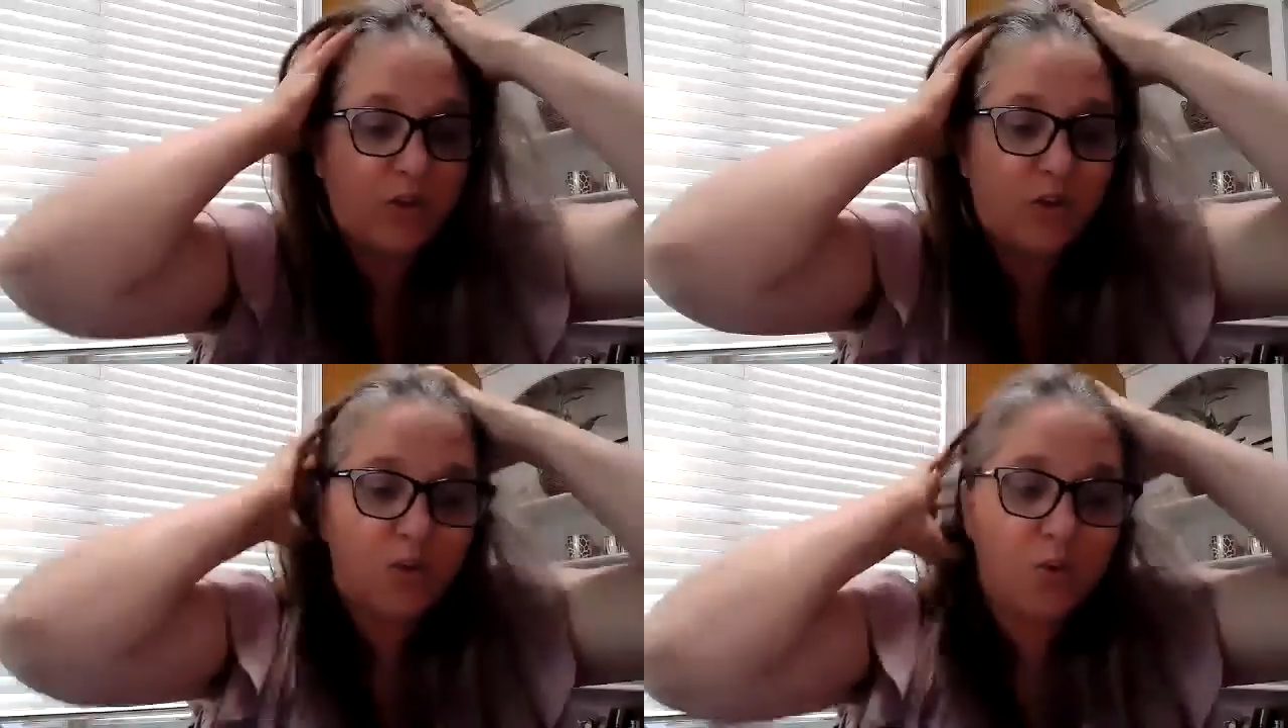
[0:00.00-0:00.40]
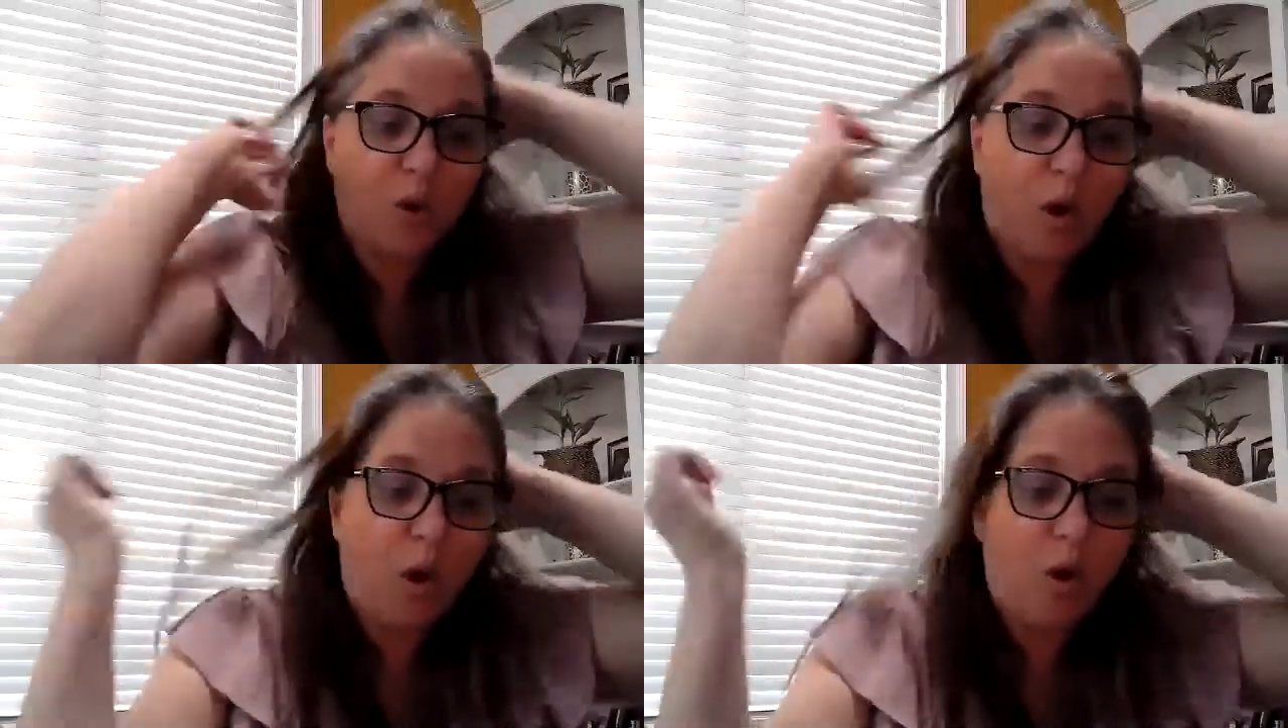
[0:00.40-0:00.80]
You
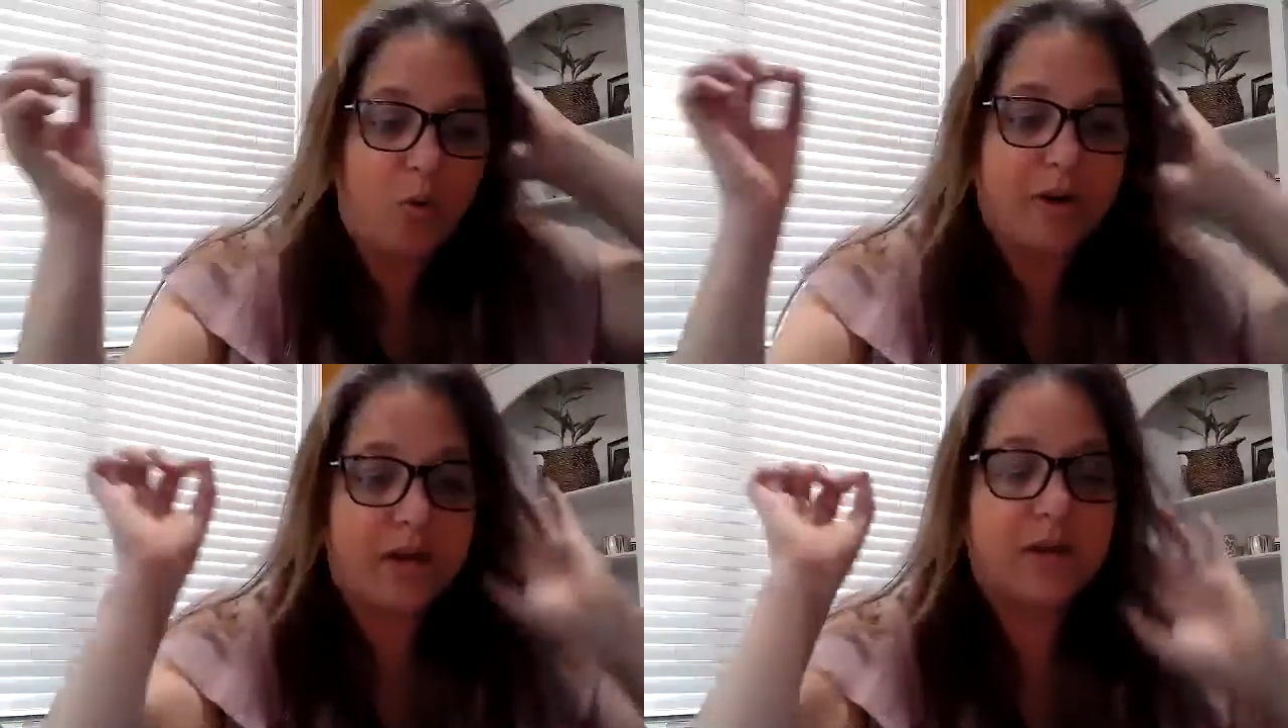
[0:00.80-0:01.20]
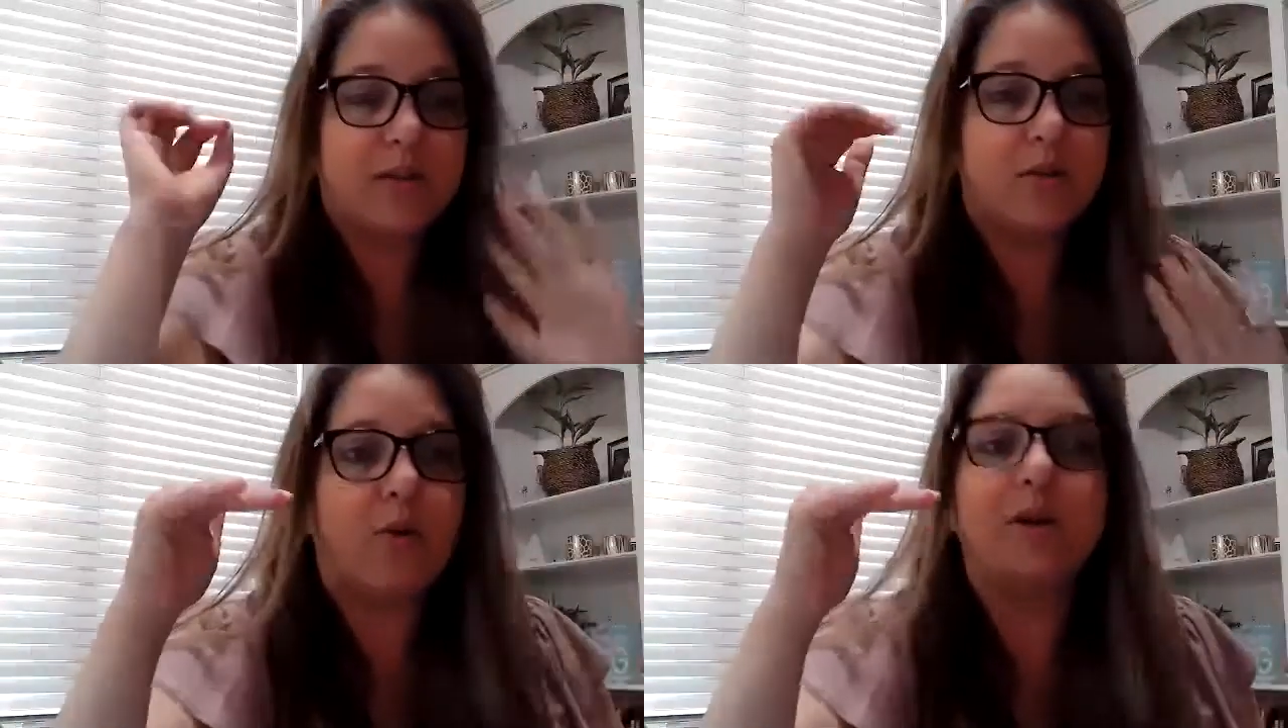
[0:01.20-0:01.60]
always
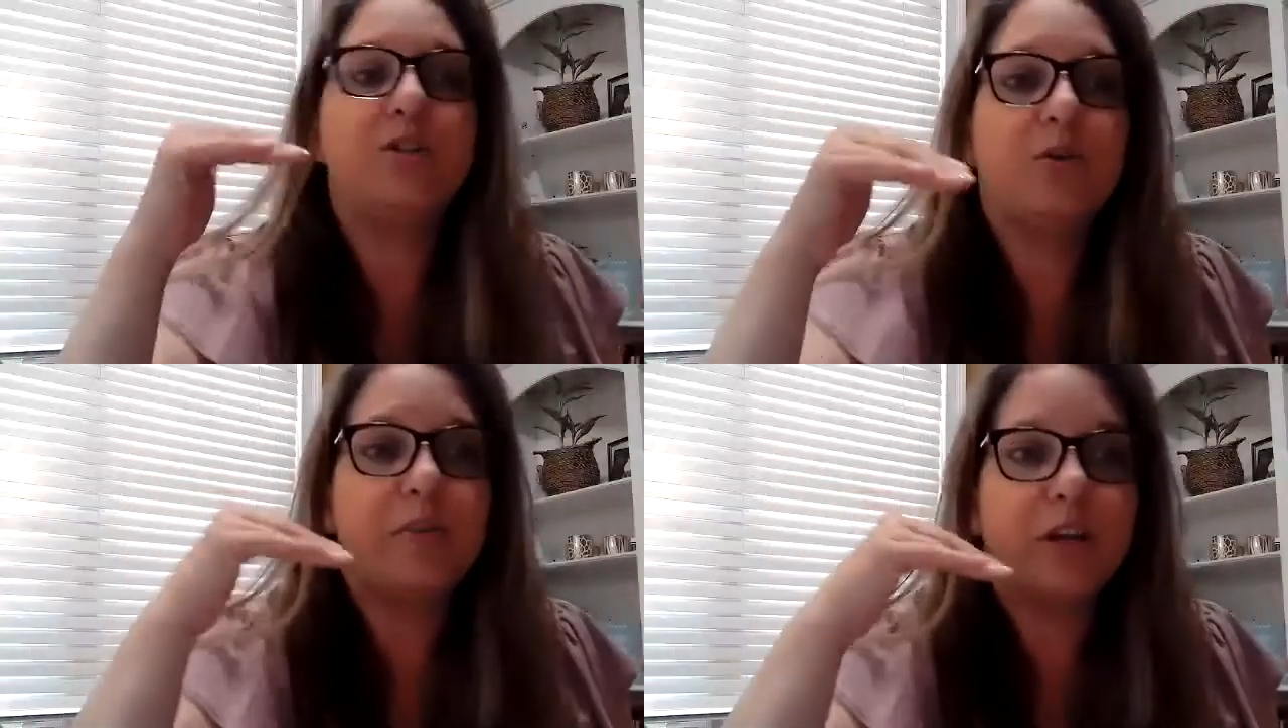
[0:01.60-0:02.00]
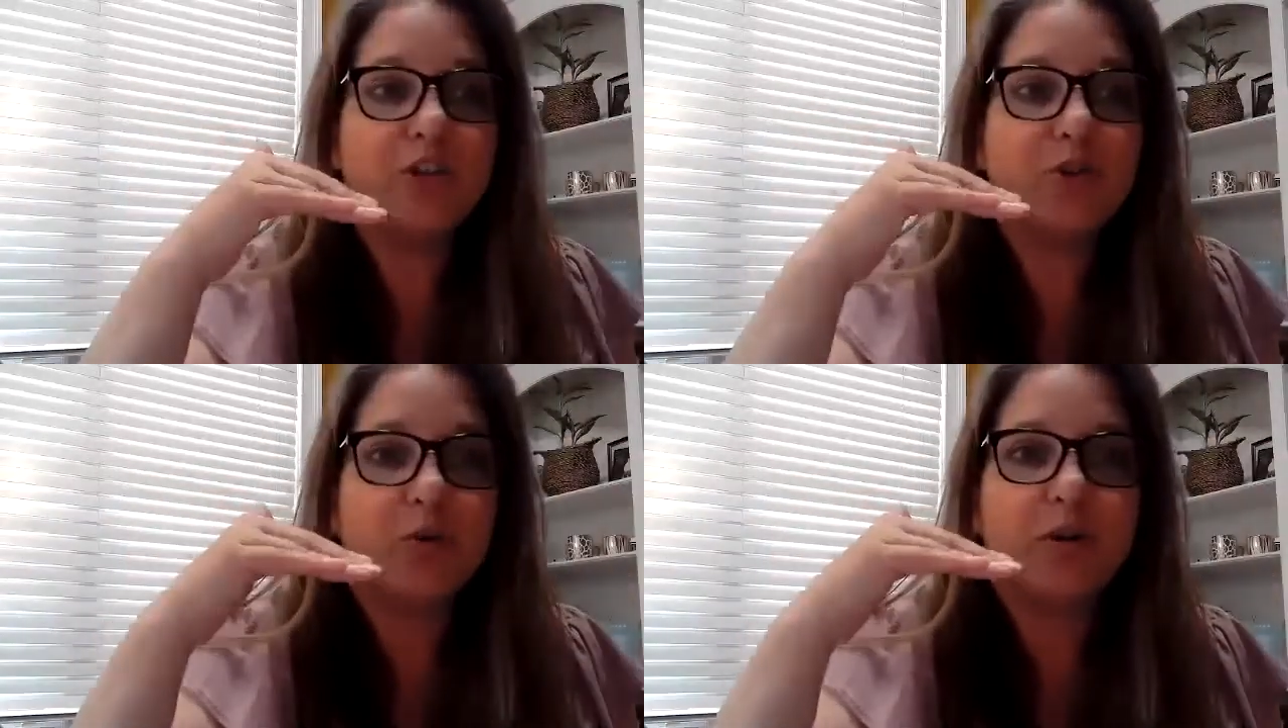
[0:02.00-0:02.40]
want to make
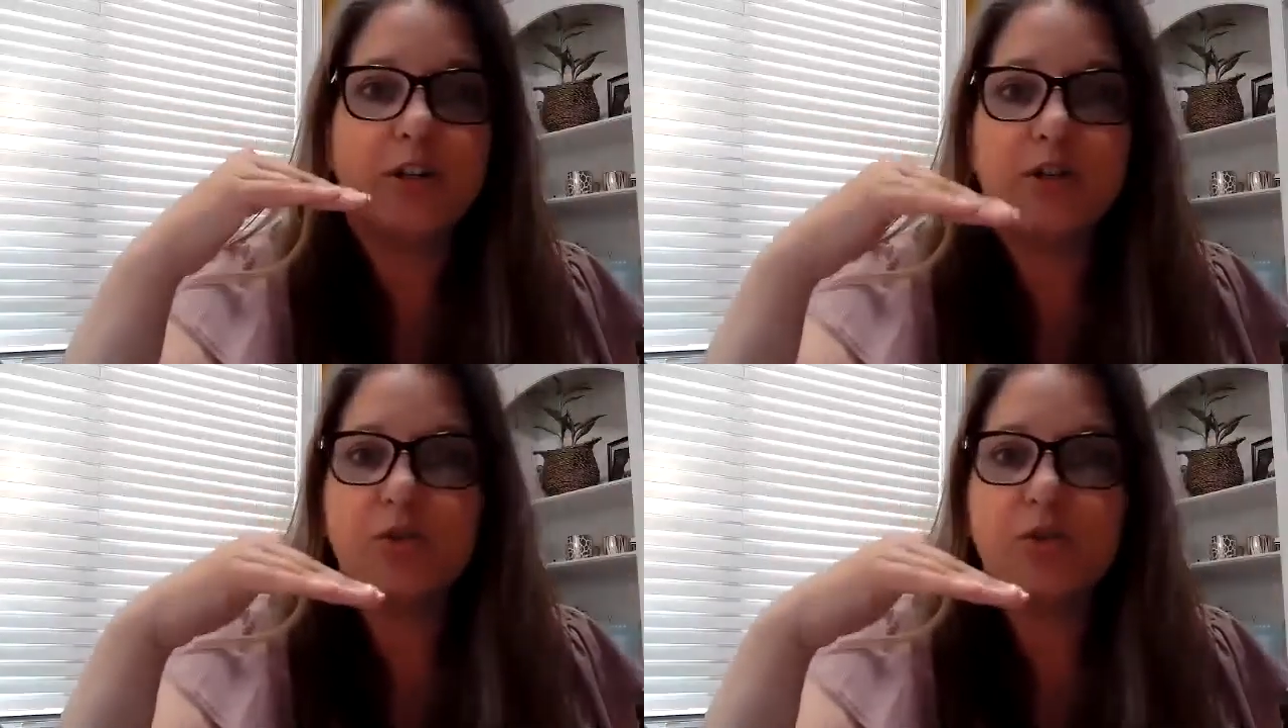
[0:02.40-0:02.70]
sure you